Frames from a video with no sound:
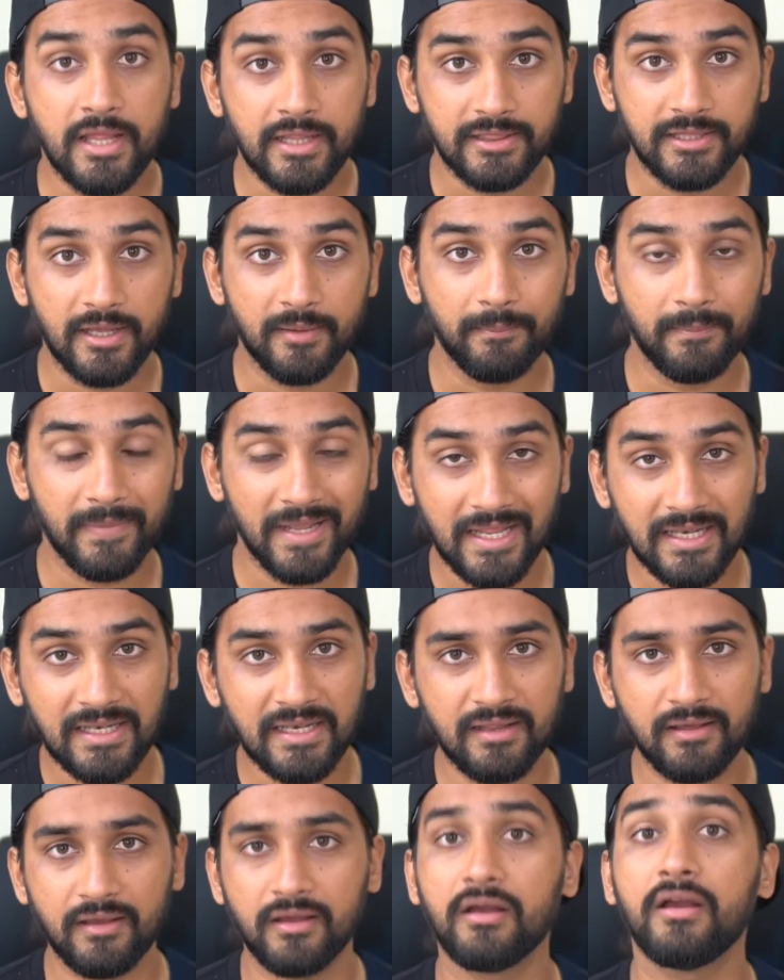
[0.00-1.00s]
The main
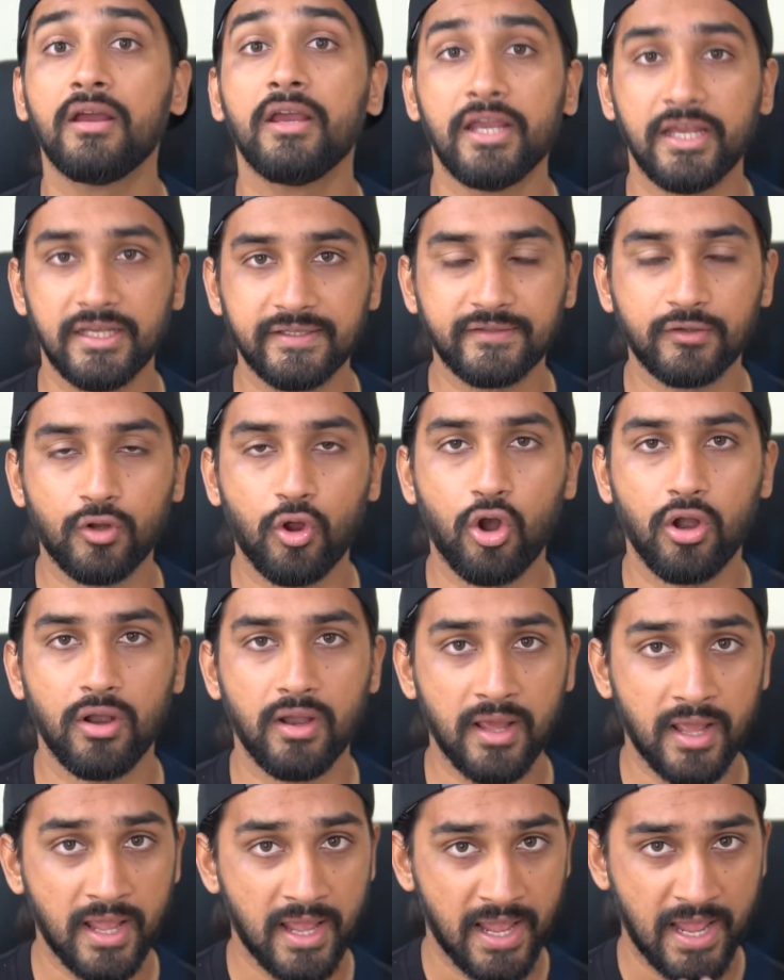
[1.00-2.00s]
layer is
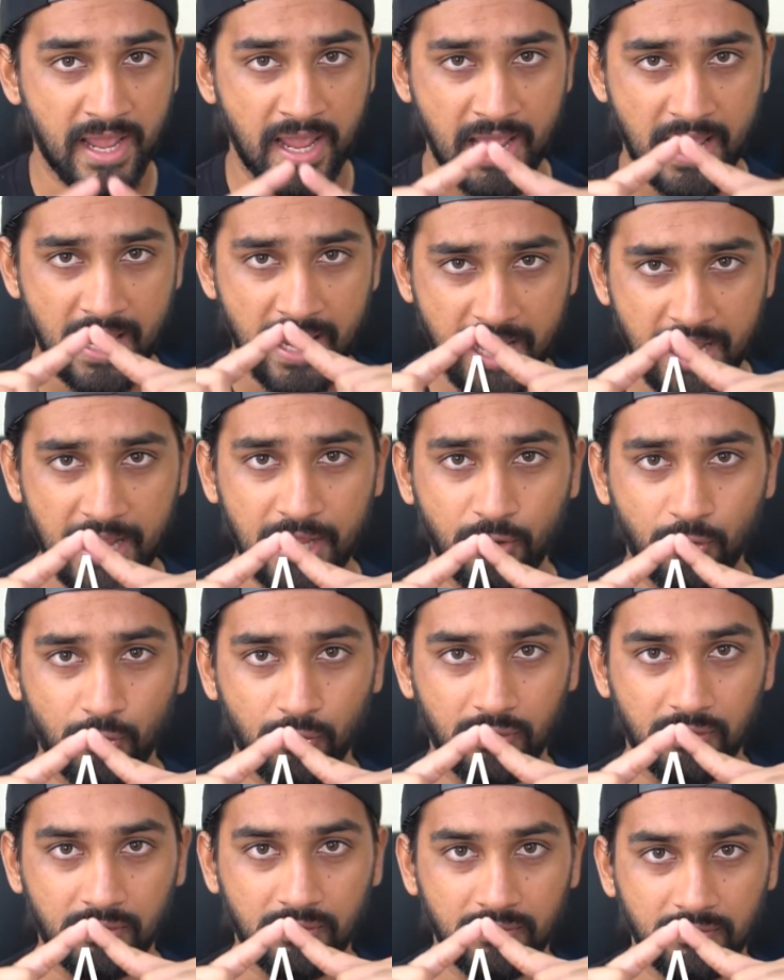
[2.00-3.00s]
called A
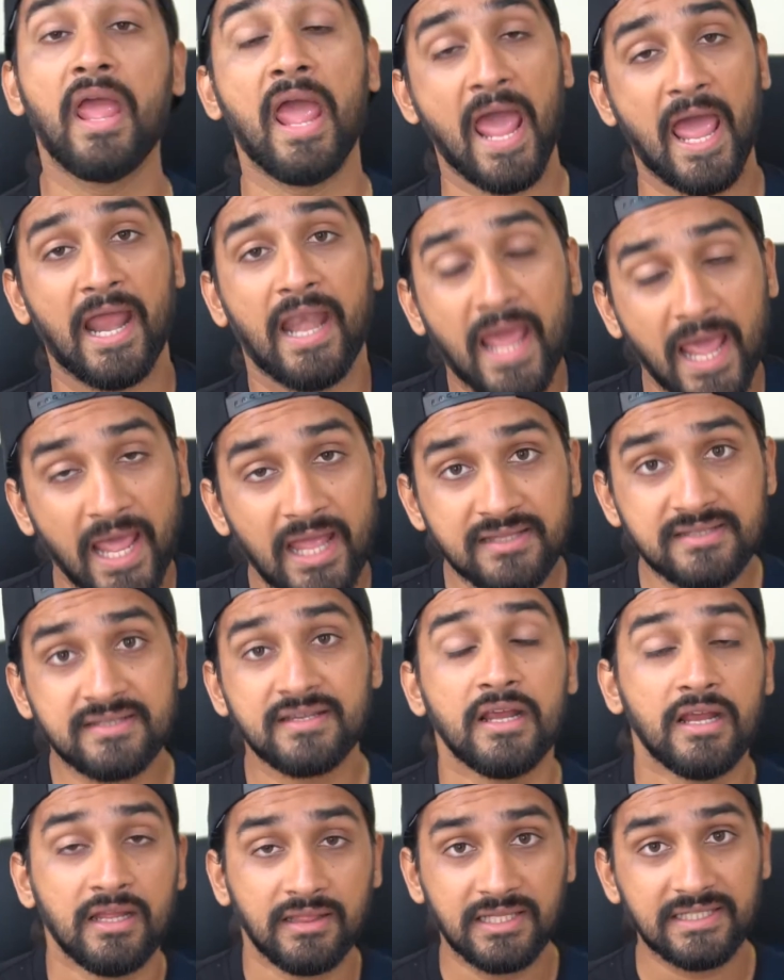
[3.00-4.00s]
roll, and hence
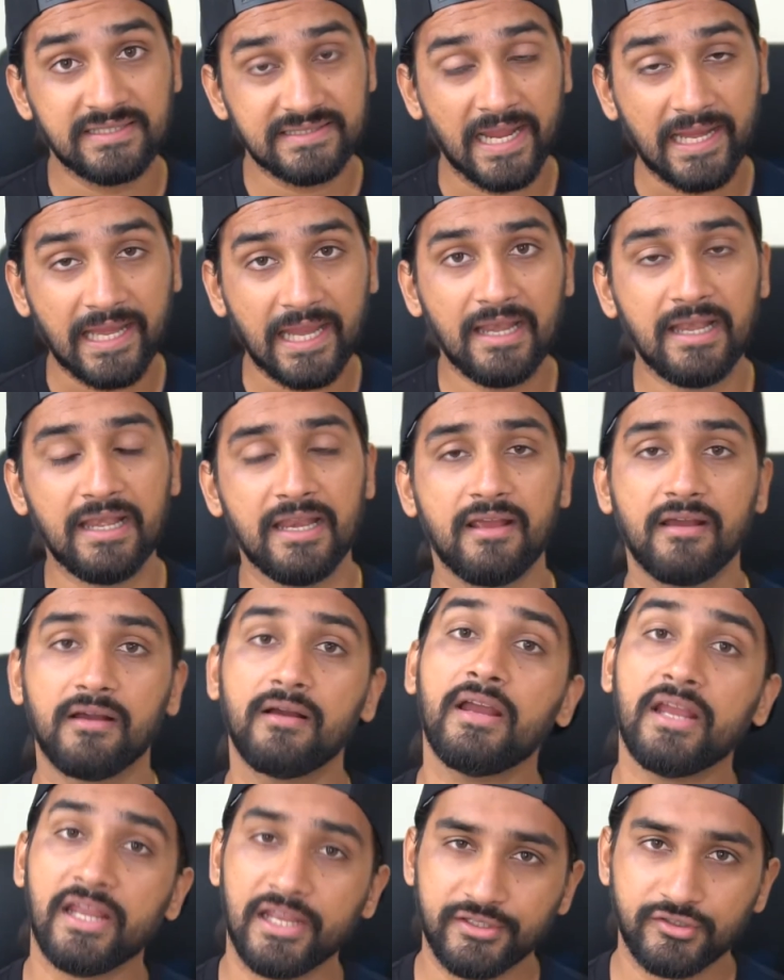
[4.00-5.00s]
the second
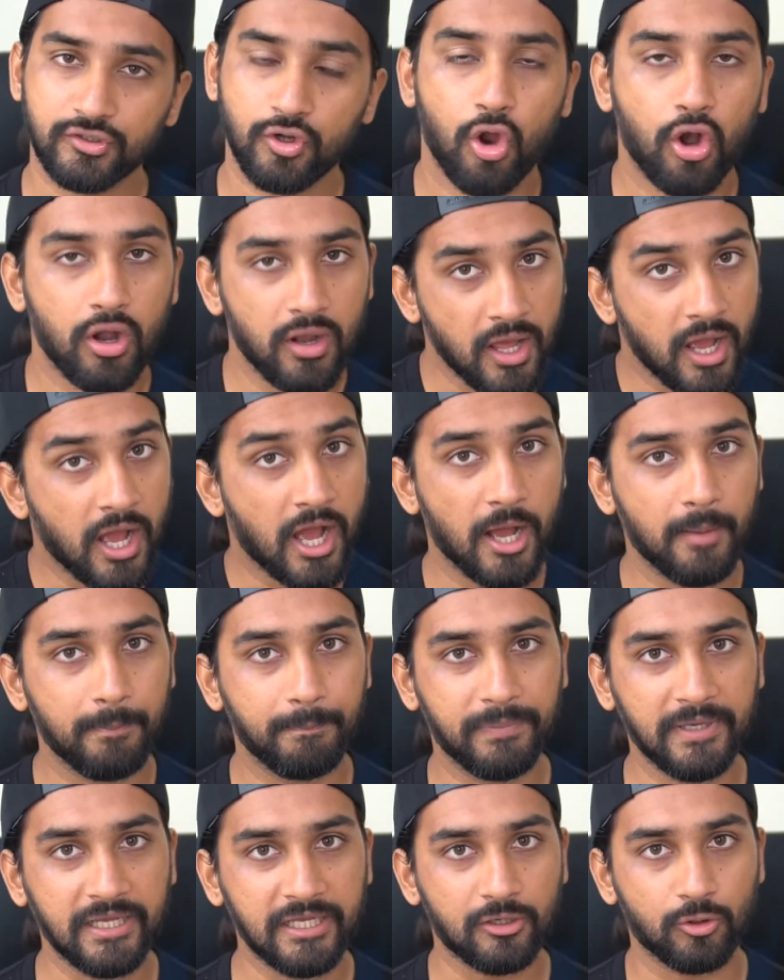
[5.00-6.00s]
layer is called a
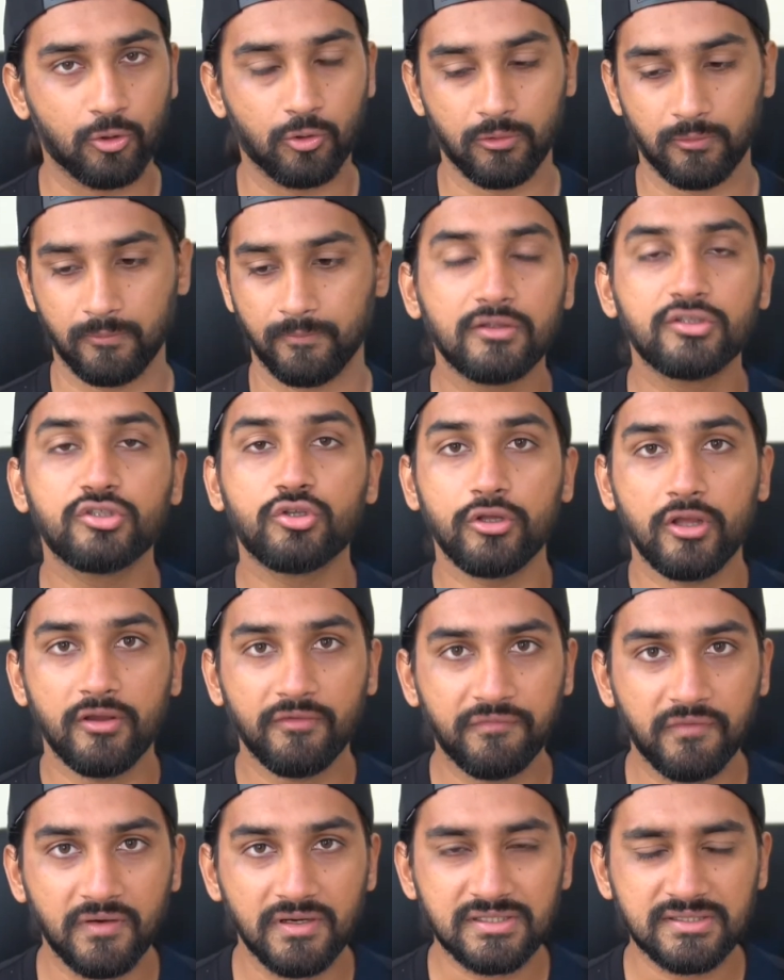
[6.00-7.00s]
B roll. So your
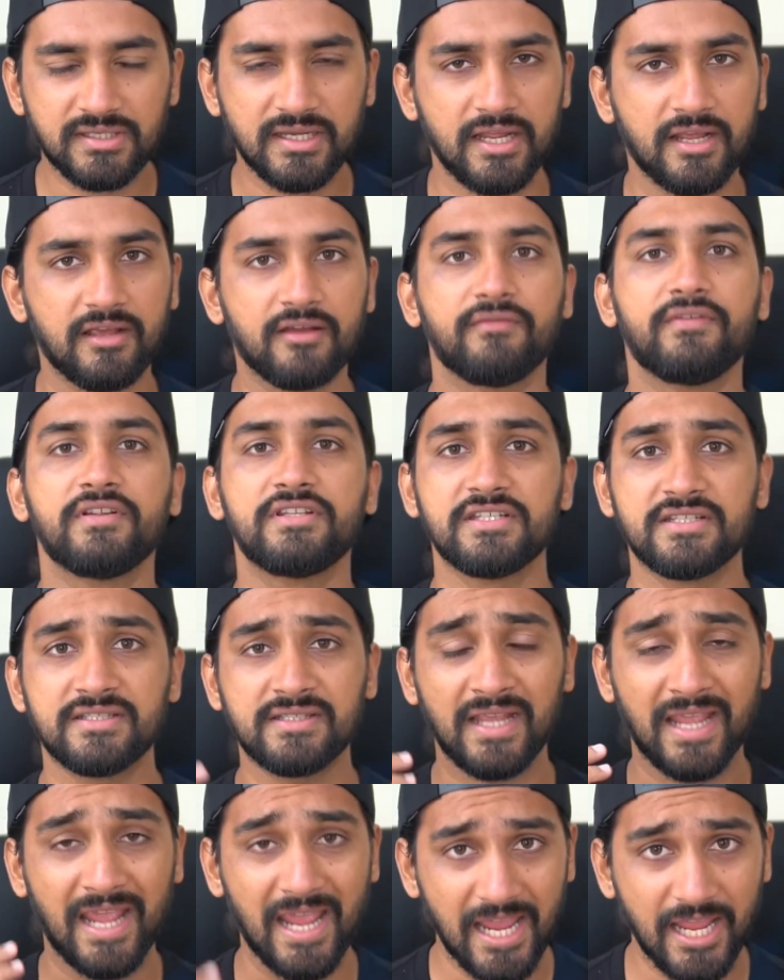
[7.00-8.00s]
first layer, which is
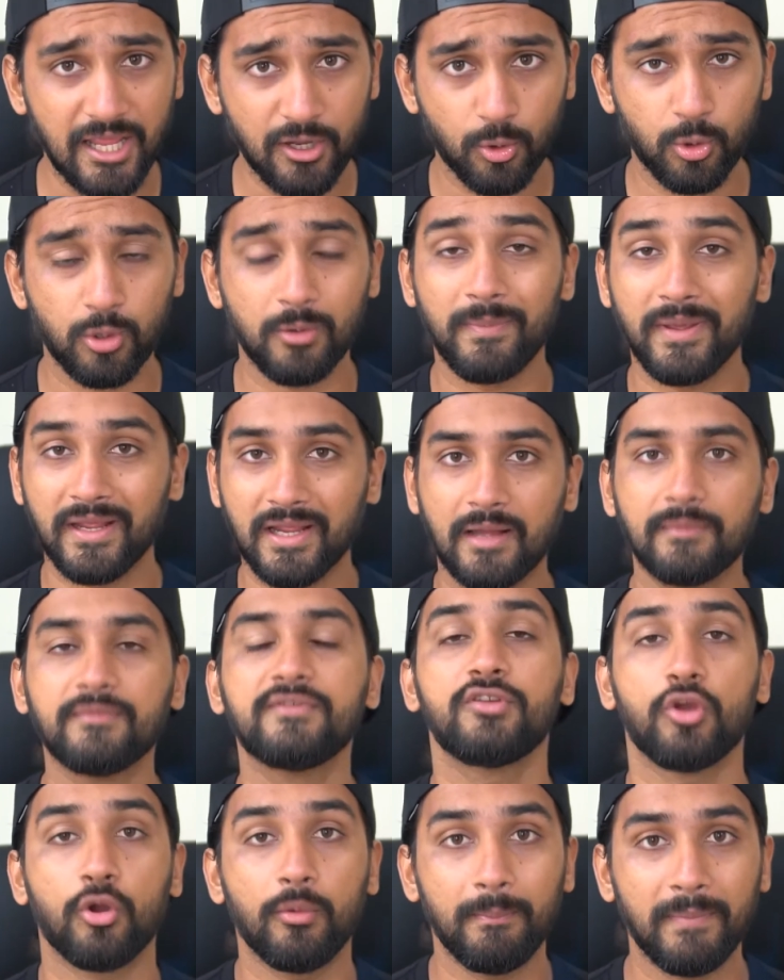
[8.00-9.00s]
A roll,
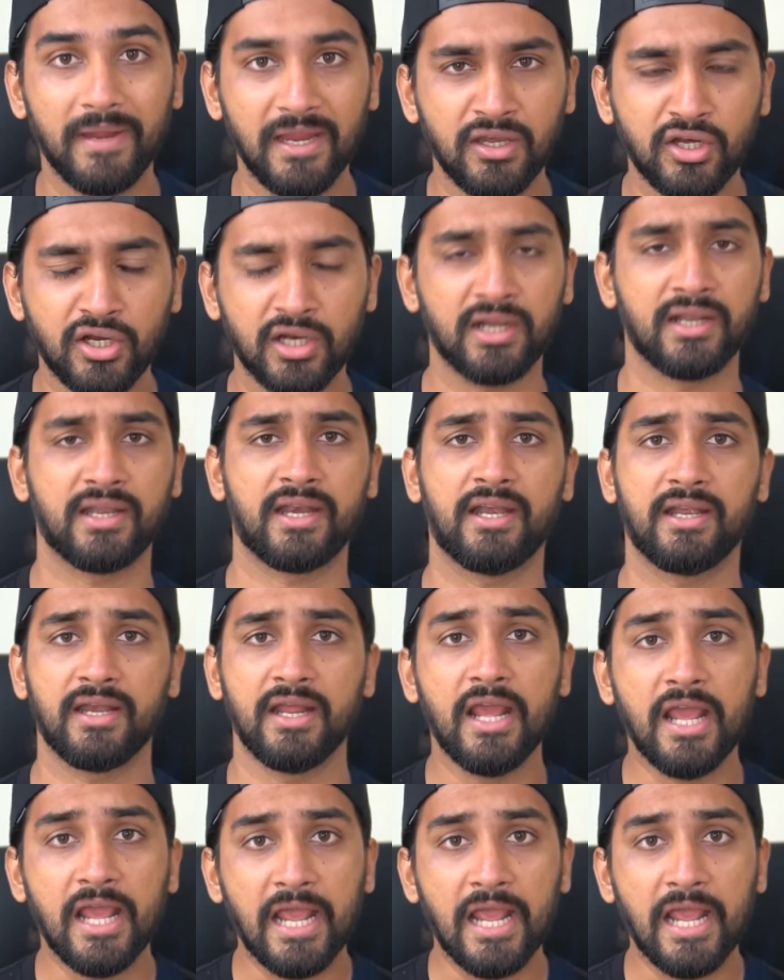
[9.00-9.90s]
becomes your main content.